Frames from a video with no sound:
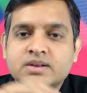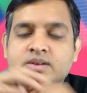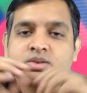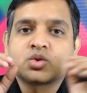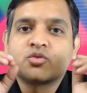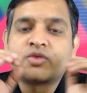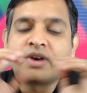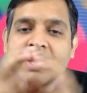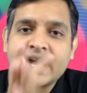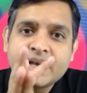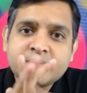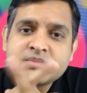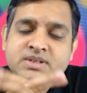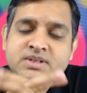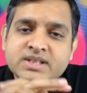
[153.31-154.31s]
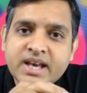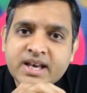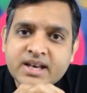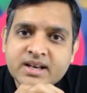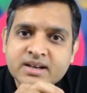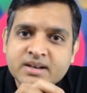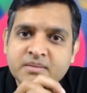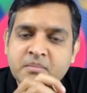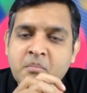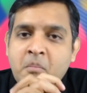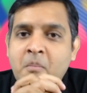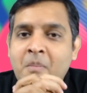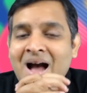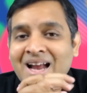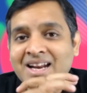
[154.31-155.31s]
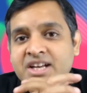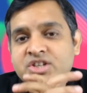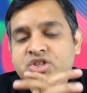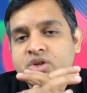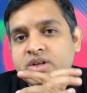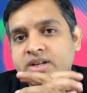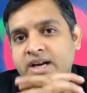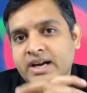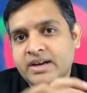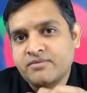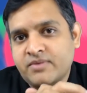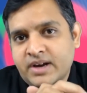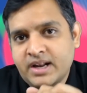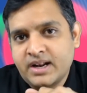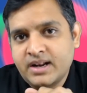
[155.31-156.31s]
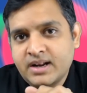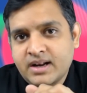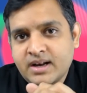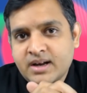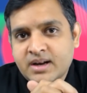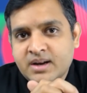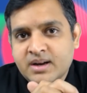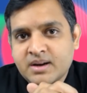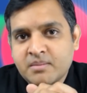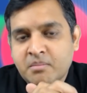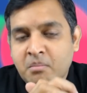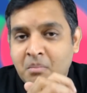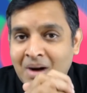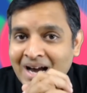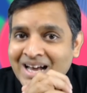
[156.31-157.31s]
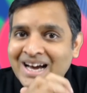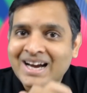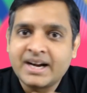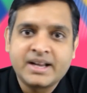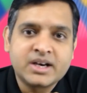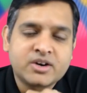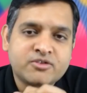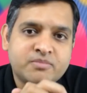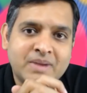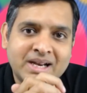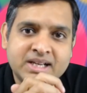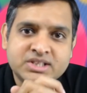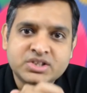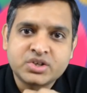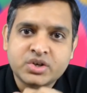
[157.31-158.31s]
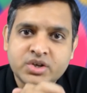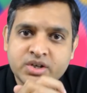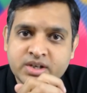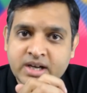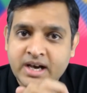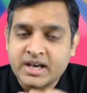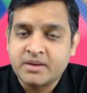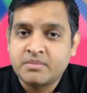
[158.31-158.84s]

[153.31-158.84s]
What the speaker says: So when I am saying manage your time well, my idea of managing your time